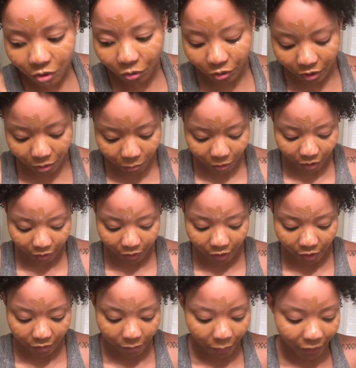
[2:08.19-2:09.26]
totally worth
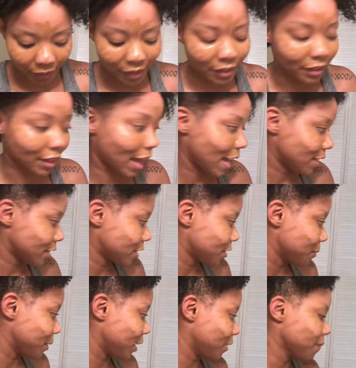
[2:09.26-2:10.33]
it. It
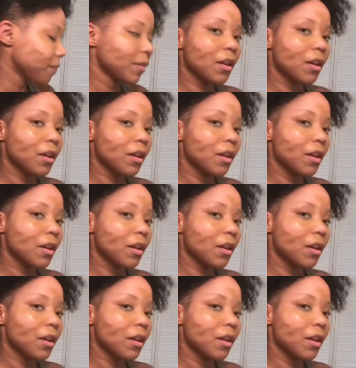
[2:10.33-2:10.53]
lasts me.